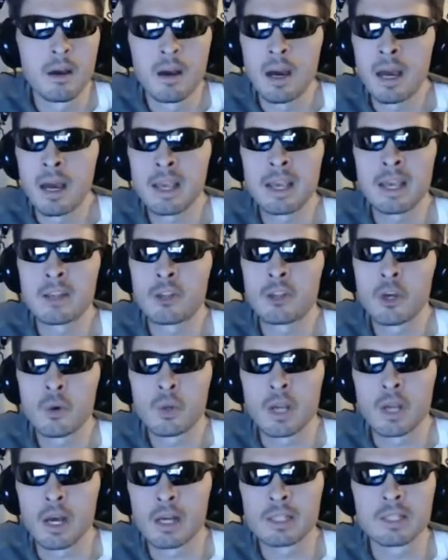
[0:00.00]
I had no
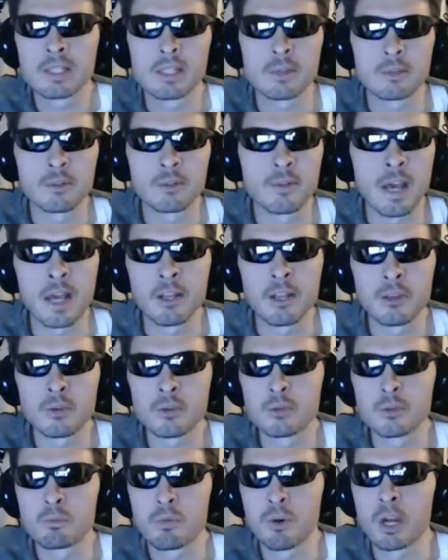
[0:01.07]
concept of how to use
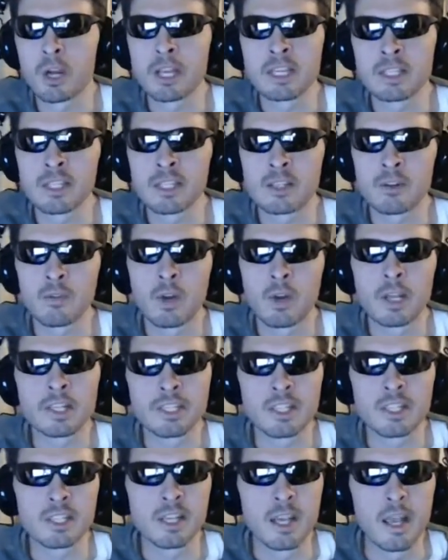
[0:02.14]
brakes in a
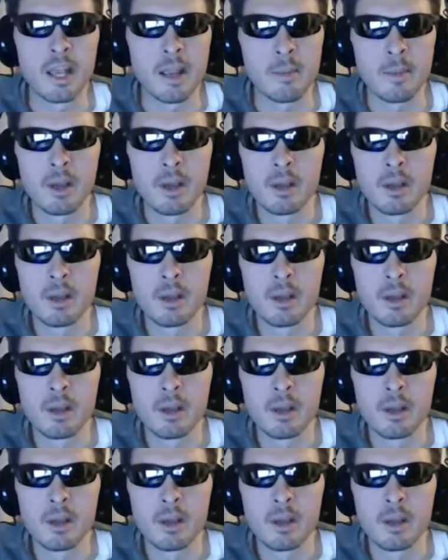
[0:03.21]
racing game.